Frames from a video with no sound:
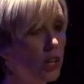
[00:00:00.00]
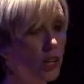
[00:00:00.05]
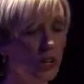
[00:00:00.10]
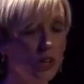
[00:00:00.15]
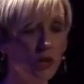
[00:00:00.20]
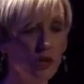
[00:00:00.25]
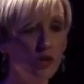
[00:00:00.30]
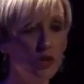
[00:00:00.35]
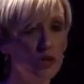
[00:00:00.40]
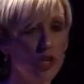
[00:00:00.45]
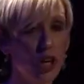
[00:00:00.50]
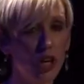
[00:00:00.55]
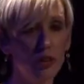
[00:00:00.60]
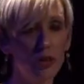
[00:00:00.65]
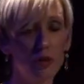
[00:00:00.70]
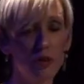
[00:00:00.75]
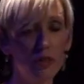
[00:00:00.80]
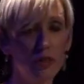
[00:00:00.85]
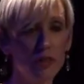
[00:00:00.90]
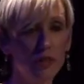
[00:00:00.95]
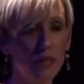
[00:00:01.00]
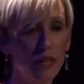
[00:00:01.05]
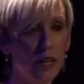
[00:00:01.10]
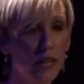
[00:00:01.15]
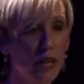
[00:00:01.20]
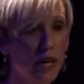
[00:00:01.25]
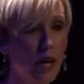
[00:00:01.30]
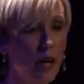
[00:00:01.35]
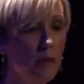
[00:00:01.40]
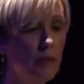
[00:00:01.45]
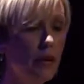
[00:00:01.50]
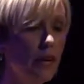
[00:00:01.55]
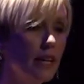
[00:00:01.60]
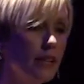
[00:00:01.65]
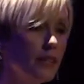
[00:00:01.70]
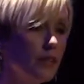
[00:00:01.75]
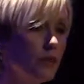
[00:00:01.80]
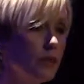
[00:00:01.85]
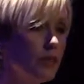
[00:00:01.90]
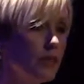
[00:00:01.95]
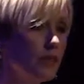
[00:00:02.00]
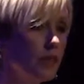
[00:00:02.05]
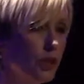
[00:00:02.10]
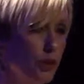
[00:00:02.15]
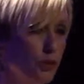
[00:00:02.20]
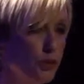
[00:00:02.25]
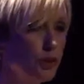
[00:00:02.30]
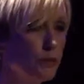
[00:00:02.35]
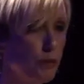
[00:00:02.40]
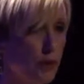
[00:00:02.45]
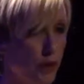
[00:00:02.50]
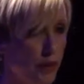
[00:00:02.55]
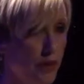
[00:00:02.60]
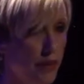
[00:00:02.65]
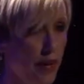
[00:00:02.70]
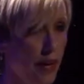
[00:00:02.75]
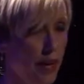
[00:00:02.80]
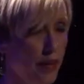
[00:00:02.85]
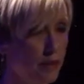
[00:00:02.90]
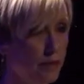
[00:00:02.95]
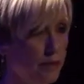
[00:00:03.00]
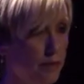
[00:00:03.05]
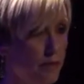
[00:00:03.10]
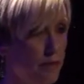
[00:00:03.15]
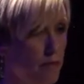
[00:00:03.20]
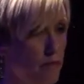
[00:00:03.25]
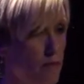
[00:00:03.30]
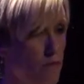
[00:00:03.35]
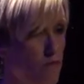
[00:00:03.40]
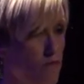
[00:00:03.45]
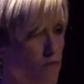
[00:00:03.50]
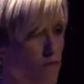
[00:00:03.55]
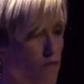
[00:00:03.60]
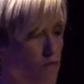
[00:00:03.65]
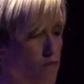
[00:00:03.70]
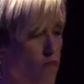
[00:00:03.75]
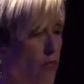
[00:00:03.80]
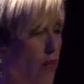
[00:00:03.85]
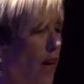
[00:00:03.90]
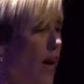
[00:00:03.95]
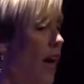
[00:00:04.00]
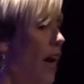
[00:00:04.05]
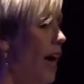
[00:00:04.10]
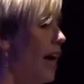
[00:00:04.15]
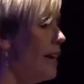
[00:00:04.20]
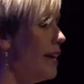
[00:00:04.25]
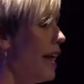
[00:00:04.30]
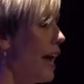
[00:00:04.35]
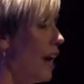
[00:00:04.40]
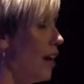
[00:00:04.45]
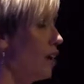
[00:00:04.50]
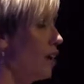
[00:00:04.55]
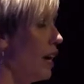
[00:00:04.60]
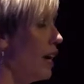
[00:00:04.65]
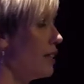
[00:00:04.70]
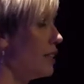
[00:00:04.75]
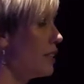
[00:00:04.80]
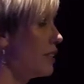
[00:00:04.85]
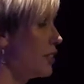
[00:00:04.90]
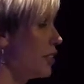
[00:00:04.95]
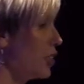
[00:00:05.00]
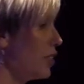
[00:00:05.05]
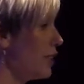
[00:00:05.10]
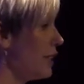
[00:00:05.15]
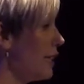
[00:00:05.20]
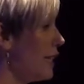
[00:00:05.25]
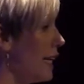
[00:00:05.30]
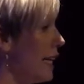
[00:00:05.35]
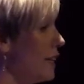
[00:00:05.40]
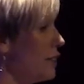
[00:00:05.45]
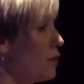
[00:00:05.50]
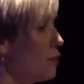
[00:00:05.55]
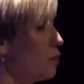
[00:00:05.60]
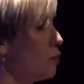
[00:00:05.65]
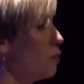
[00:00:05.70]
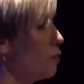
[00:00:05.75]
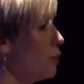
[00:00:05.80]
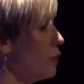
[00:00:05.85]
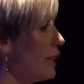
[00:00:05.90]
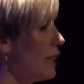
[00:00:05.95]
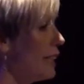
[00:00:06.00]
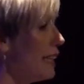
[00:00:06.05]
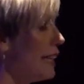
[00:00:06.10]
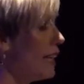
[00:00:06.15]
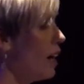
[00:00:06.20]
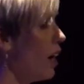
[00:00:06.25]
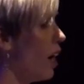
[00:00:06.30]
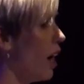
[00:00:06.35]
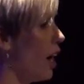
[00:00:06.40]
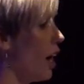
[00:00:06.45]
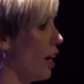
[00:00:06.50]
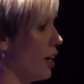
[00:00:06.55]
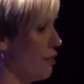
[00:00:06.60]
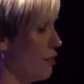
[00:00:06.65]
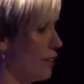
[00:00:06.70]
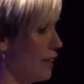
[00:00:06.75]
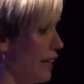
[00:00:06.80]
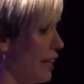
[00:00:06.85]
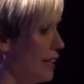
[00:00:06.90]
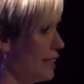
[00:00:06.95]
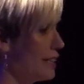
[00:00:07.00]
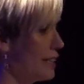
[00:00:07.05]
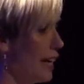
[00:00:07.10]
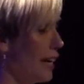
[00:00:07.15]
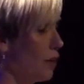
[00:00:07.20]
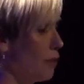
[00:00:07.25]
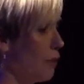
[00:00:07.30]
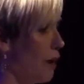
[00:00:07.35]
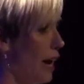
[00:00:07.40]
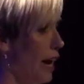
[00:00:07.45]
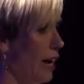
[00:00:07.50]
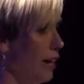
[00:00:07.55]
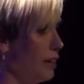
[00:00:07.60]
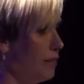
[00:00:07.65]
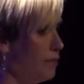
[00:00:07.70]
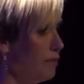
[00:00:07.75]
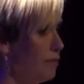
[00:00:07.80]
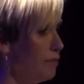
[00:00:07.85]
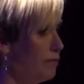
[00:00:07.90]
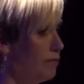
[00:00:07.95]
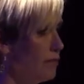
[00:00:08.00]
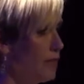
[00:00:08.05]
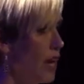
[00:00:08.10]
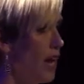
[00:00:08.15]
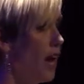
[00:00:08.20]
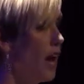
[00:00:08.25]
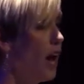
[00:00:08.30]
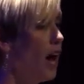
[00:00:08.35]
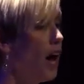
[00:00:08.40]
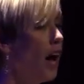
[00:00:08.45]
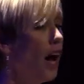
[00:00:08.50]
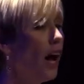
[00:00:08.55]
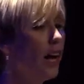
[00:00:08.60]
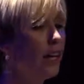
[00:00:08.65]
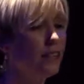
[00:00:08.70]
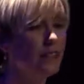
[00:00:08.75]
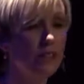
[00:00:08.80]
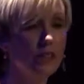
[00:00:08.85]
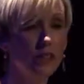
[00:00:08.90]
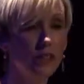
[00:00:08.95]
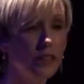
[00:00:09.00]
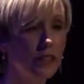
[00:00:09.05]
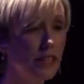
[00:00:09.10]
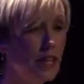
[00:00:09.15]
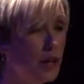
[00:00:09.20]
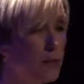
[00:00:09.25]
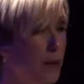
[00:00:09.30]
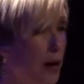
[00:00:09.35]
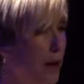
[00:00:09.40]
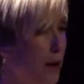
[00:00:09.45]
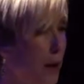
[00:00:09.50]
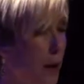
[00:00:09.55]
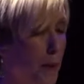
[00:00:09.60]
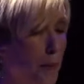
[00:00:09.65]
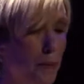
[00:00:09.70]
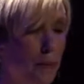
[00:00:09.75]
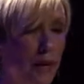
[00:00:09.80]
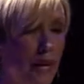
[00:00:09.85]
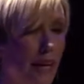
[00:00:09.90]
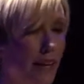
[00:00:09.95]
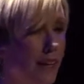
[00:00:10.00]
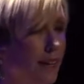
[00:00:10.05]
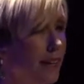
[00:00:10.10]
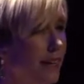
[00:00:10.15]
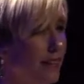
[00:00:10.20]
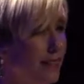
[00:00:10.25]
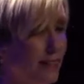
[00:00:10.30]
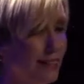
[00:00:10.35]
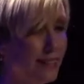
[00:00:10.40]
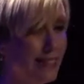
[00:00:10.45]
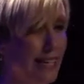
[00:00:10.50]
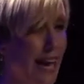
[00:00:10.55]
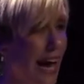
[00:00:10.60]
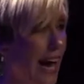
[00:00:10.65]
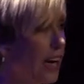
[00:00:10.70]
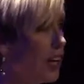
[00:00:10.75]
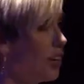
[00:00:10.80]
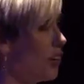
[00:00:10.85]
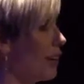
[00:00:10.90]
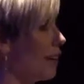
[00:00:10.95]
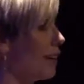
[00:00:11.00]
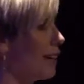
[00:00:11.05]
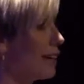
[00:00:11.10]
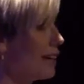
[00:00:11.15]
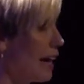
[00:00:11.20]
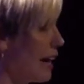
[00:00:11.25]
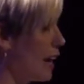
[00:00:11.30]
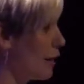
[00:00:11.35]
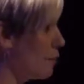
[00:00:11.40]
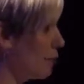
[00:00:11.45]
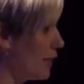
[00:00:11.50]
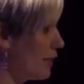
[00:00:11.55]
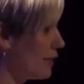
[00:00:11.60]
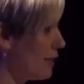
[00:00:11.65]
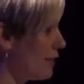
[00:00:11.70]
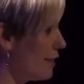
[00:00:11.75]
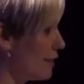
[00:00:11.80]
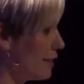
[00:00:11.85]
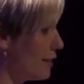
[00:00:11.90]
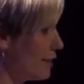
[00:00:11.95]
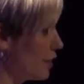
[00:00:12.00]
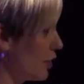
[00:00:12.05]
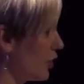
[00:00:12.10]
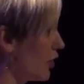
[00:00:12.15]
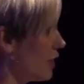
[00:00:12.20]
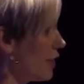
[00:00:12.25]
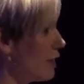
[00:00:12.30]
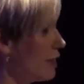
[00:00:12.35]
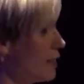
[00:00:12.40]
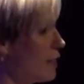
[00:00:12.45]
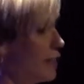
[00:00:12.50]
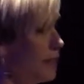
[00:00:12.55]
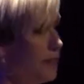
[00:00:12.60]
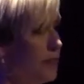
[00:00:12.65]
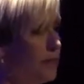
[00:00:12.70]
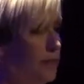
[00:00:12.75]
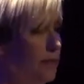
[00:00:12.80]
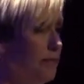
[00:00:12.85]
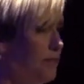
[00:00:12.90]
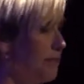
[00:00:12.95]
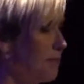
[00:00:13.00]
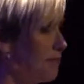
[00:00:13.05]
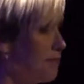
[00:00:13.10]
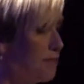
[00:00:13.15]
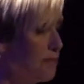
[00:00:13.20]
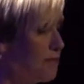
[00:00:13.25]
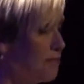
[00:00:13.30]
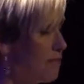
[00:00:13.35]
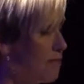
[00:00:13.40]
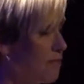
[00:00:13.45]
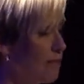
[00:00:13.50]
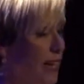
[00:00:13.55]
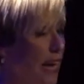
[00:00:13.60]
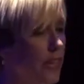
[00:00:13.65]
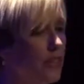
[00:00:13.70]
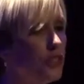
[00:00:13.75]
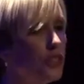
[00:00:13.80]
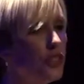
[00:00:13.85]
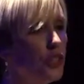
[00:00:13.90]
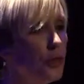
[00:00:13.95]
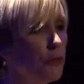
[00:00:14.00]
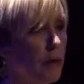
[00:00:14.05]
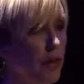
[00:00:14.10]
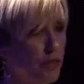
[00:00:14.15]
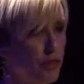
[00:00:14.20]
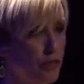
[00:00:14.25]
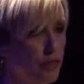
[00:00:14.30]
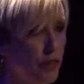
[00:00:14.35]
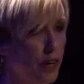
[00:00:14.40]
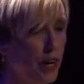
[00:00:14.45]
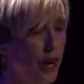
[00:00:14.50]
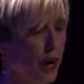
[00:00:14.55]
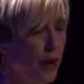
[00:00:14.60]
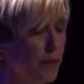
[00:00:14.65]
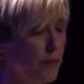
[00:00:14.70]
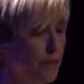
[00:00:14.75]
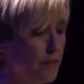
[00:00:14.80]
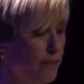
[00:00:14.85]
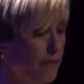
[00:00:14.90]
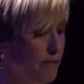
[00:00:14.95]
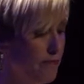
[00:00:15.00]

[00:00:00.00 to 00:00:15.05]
Luke chose, because it was Luke's birthday. Now, uncertainty is really hard for kids like Ryan. Uncertainty about a meal, a snack, or a God-blessed dessert, it's too much for him.